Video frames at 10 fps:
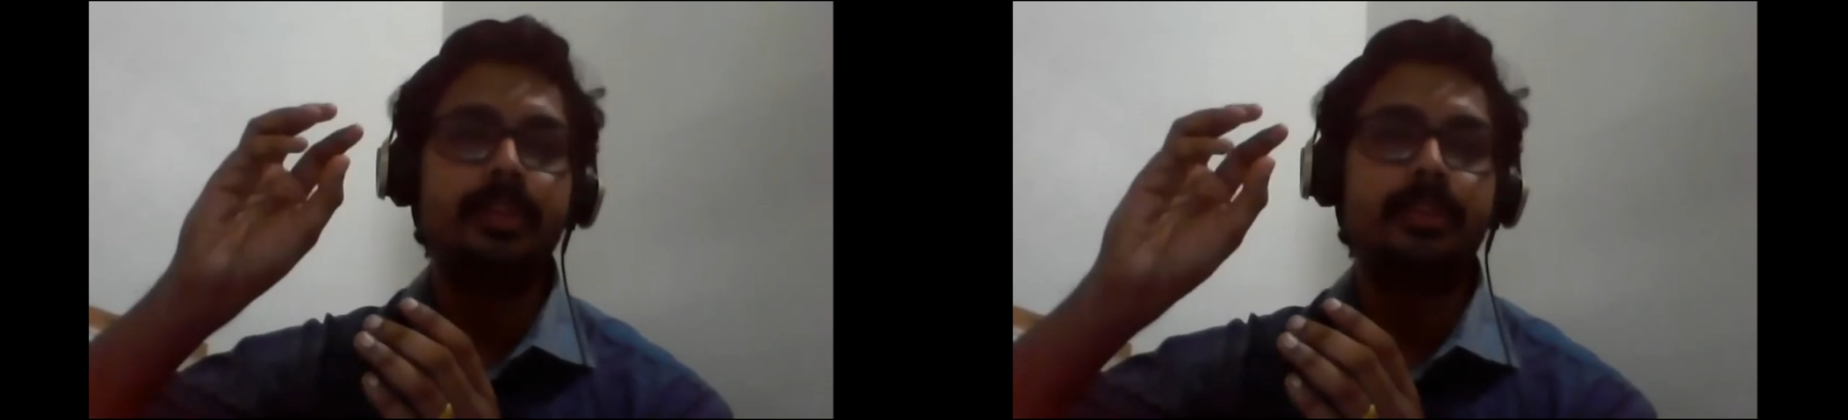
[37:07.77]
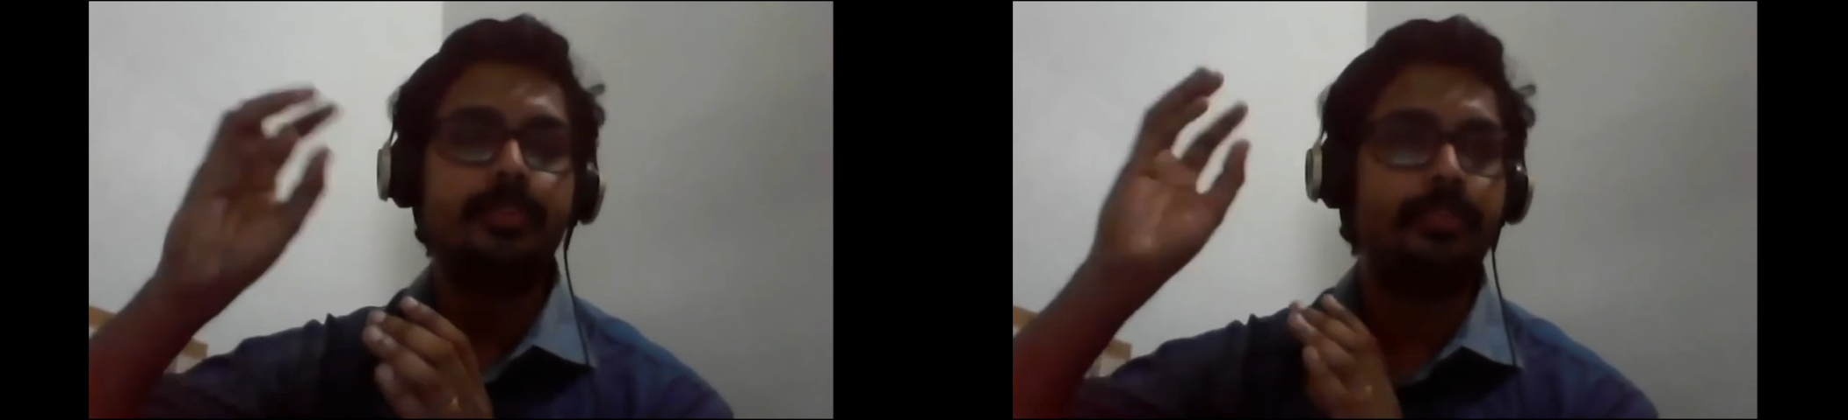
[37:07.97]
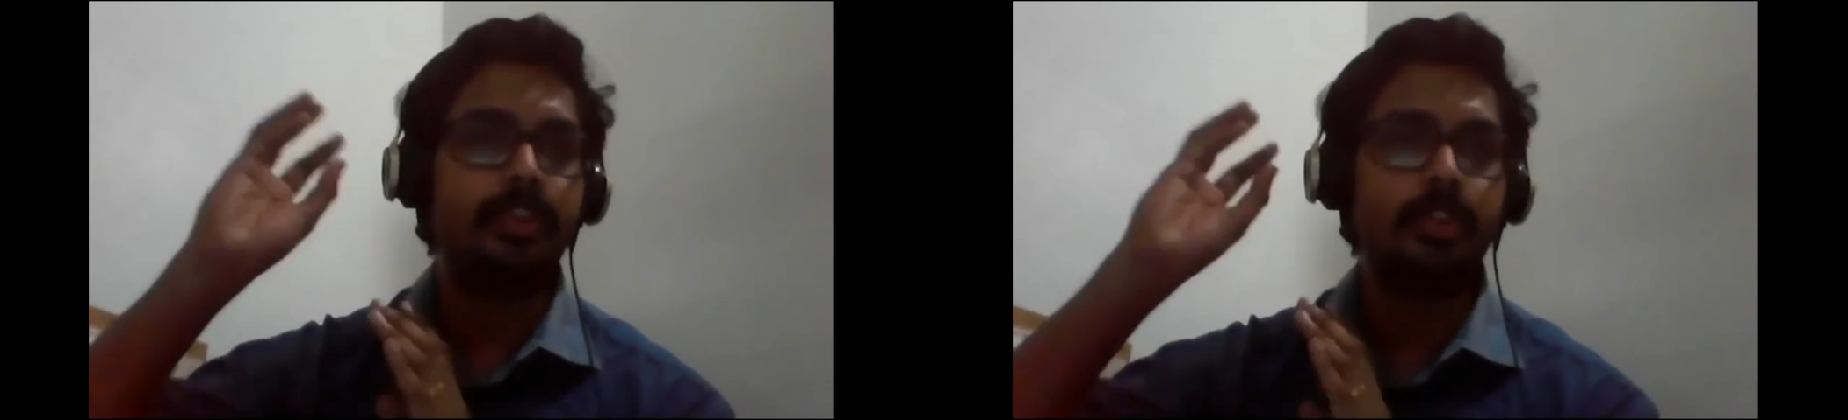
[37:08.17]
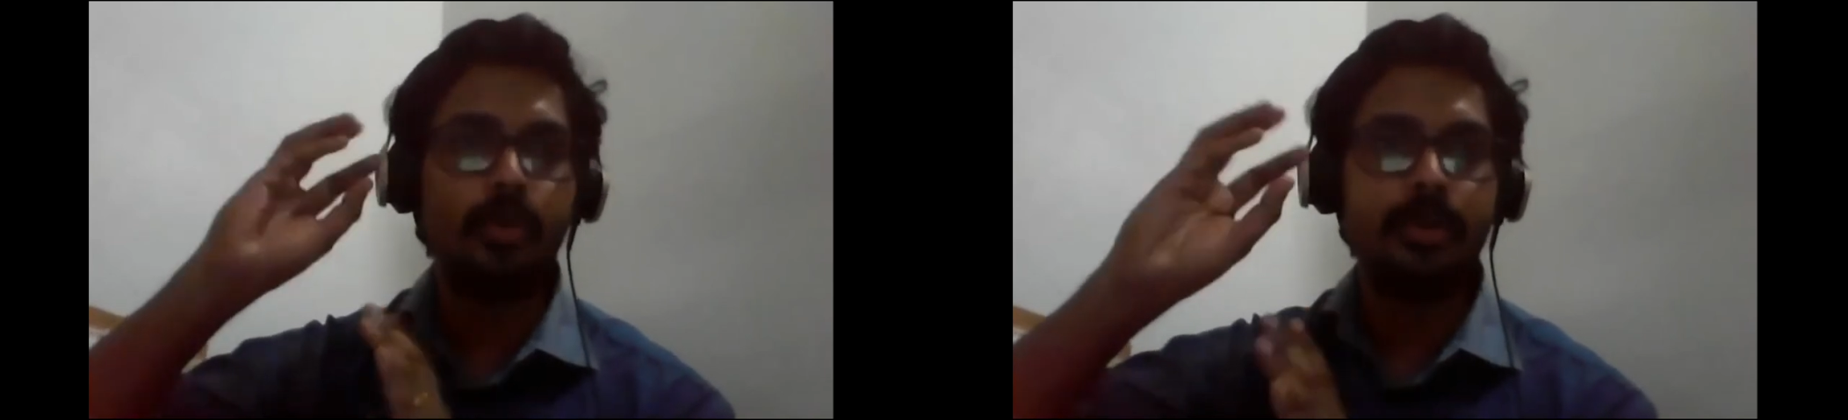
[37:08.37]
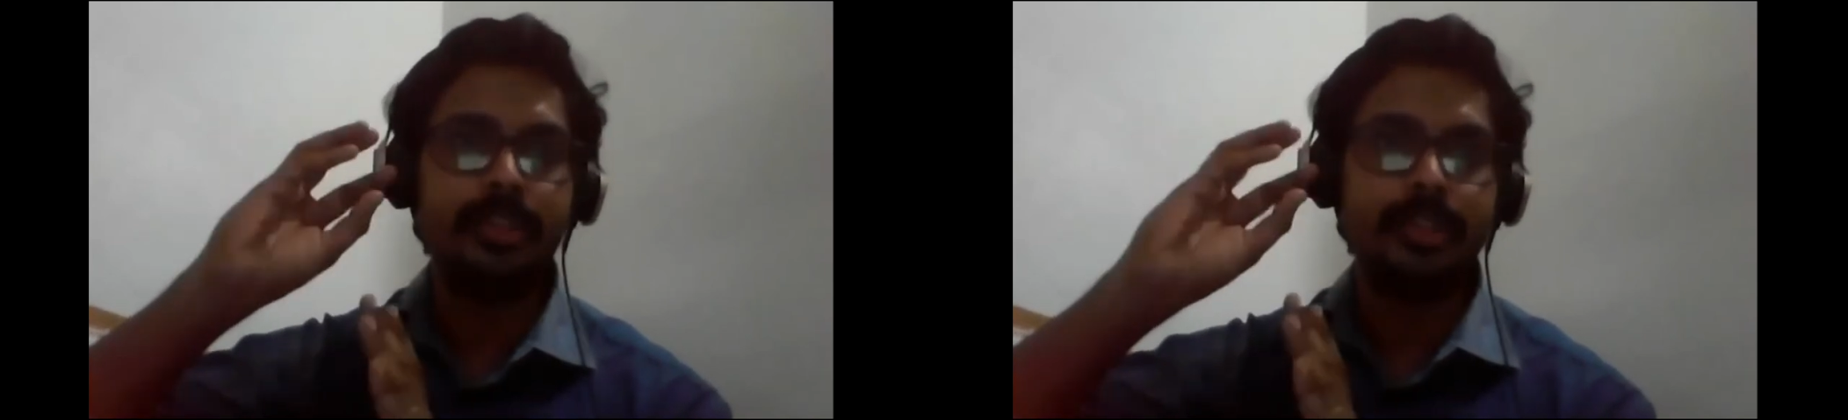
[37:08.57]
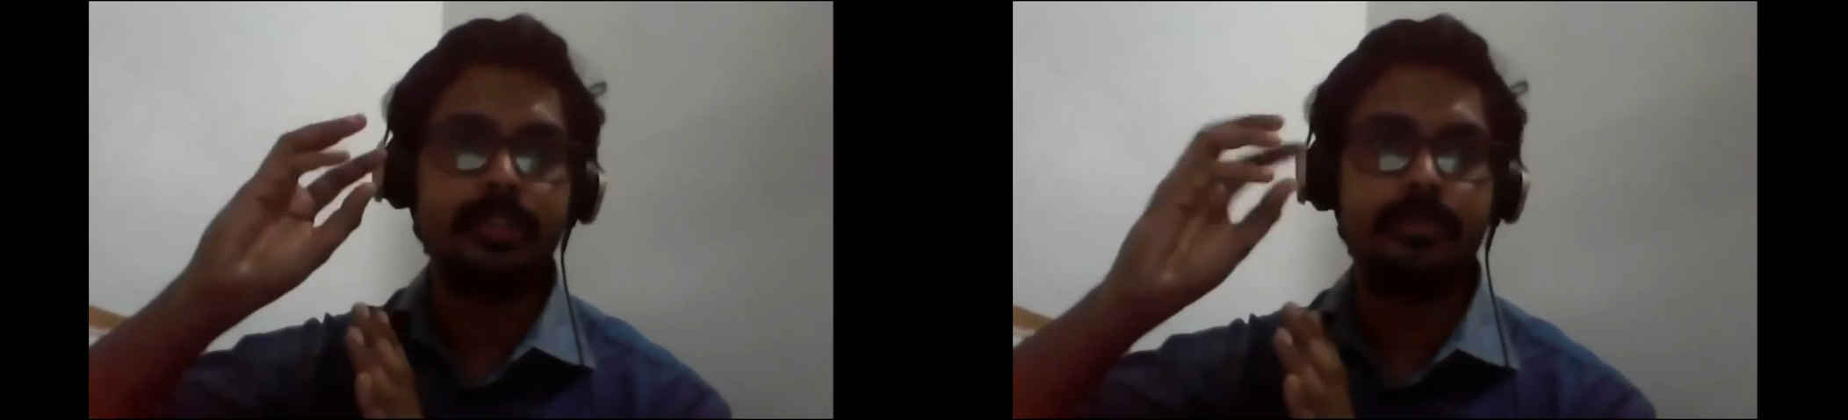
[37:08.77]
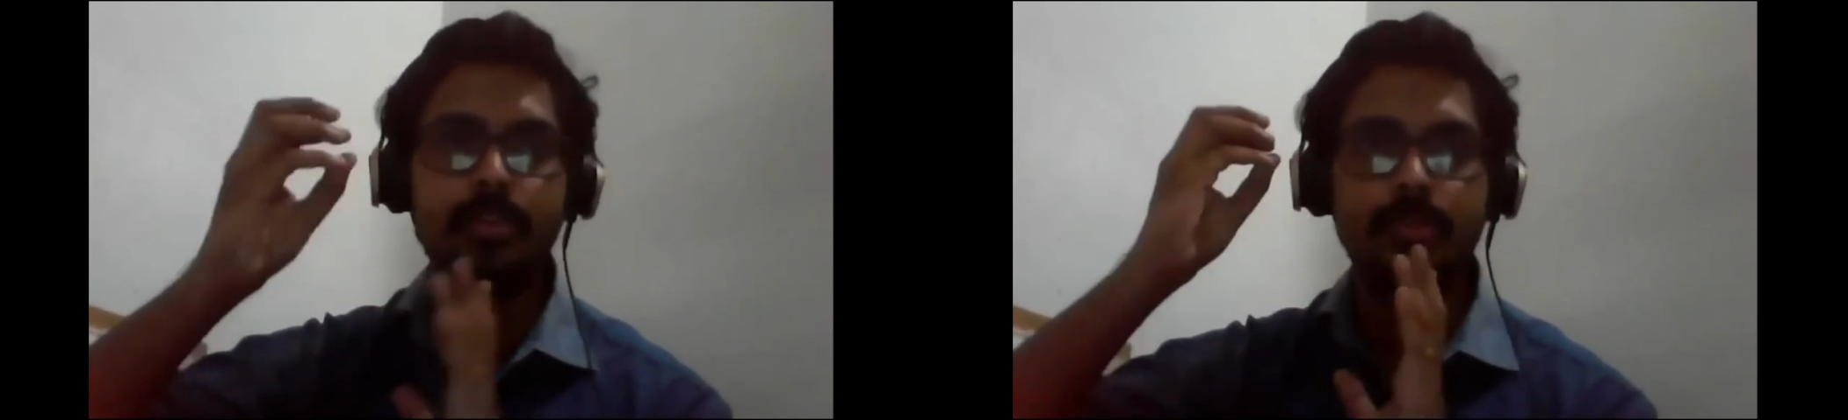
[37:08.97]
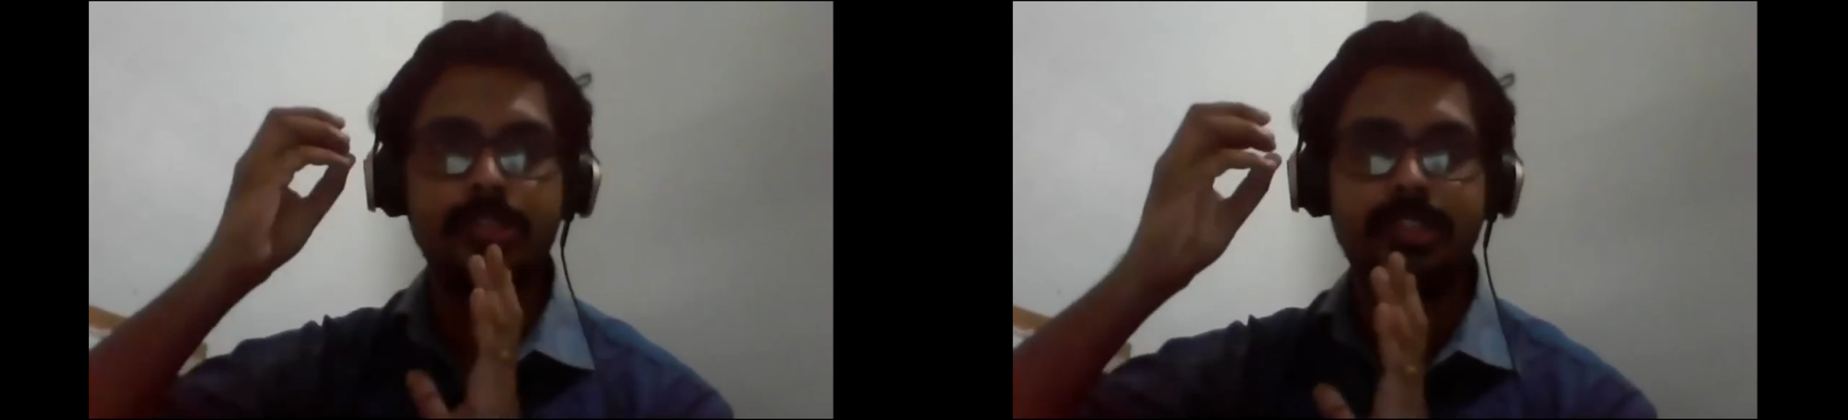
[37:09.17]
So if you know this, if you
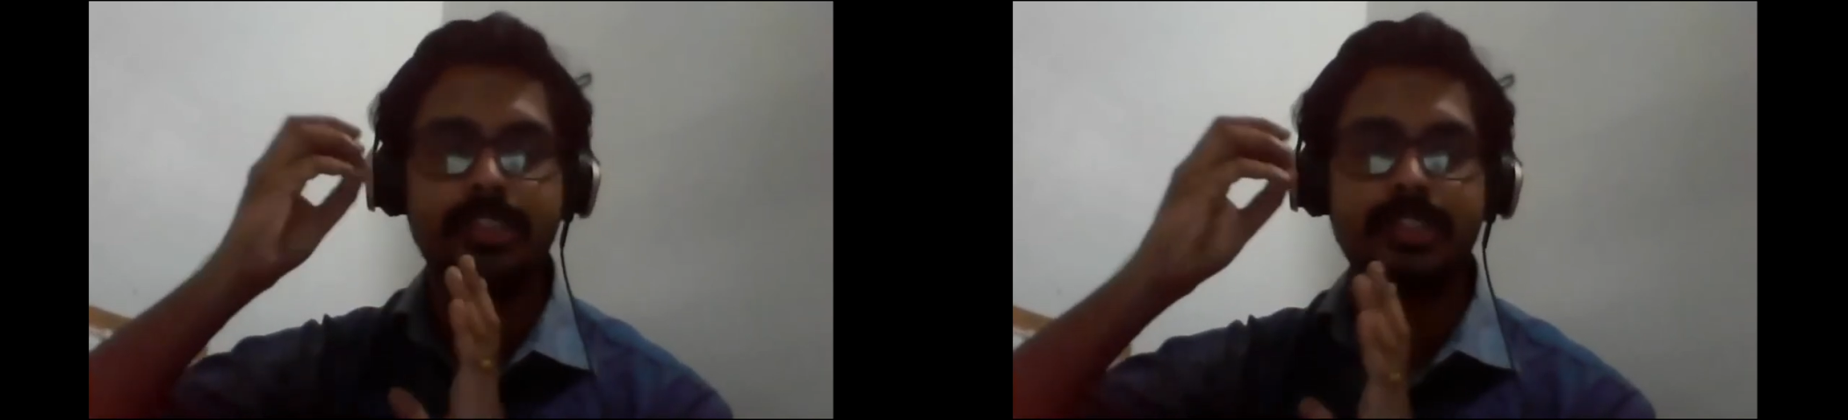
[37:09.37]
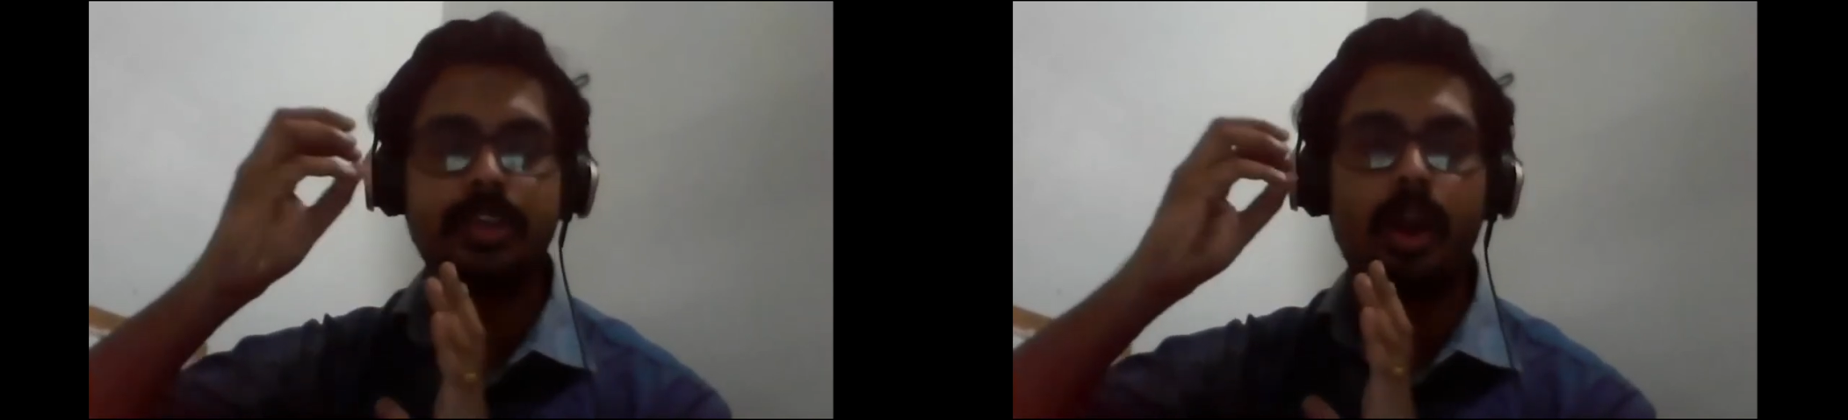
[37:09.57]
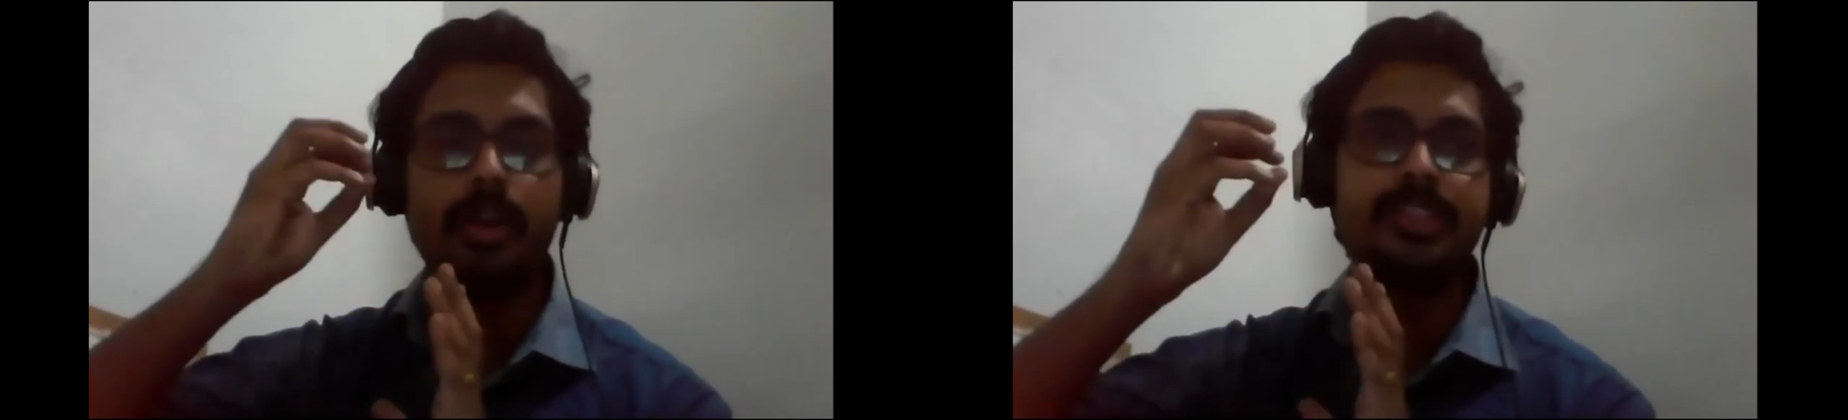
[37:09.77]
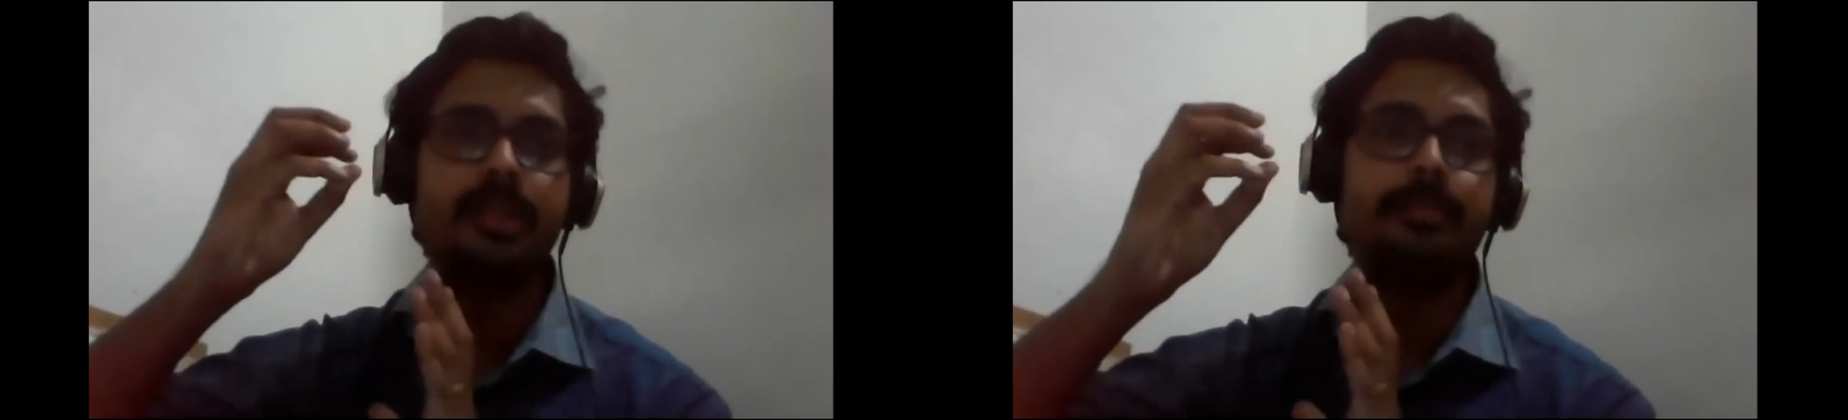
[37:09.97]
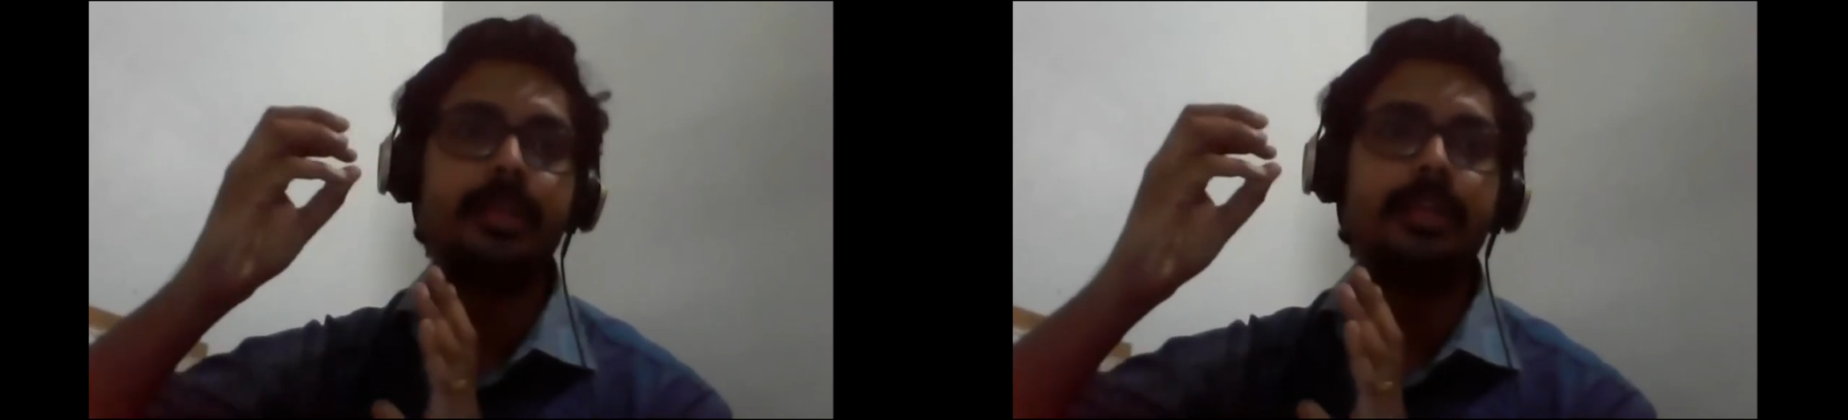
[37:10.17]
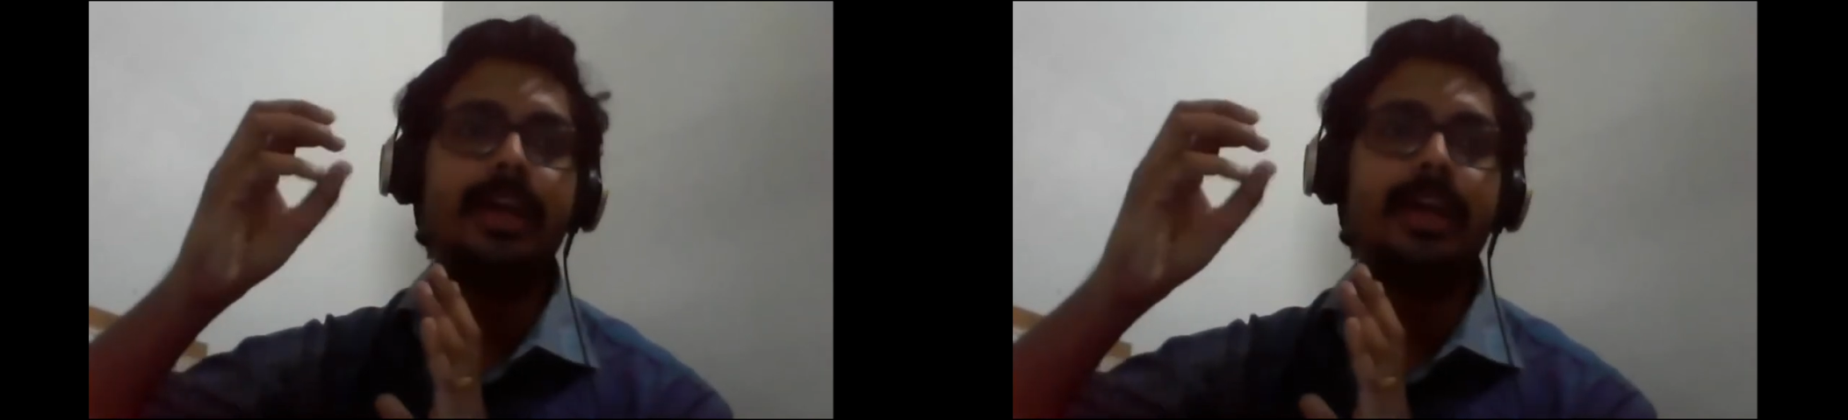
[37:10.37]
use this concept,